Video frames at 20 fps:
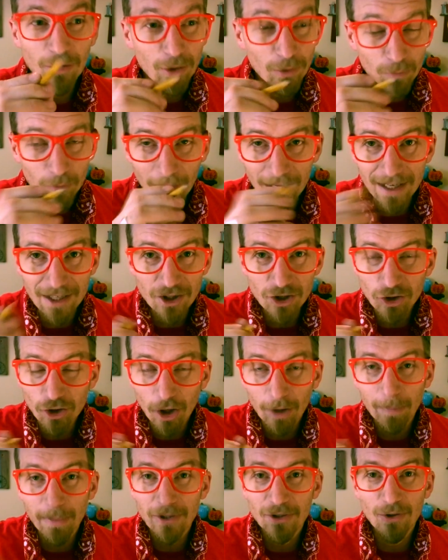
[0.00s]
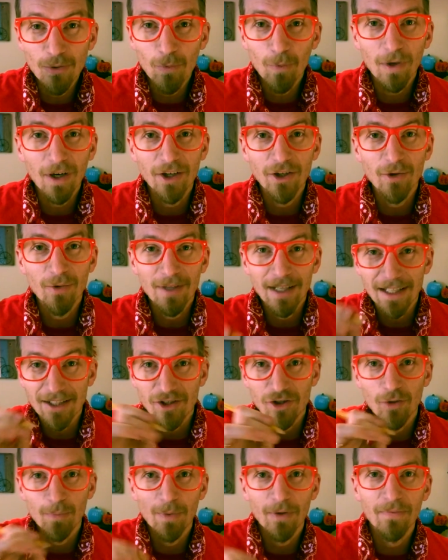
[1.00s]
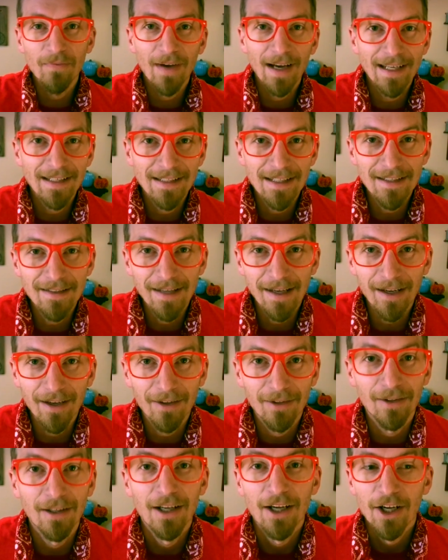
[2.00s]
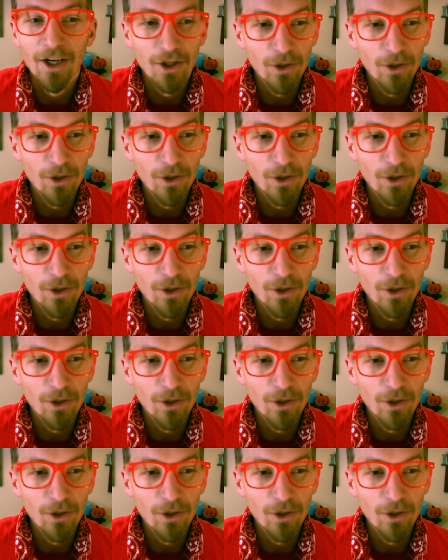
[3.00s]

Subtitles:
You can write as sharp as you want. You can get super fine detail.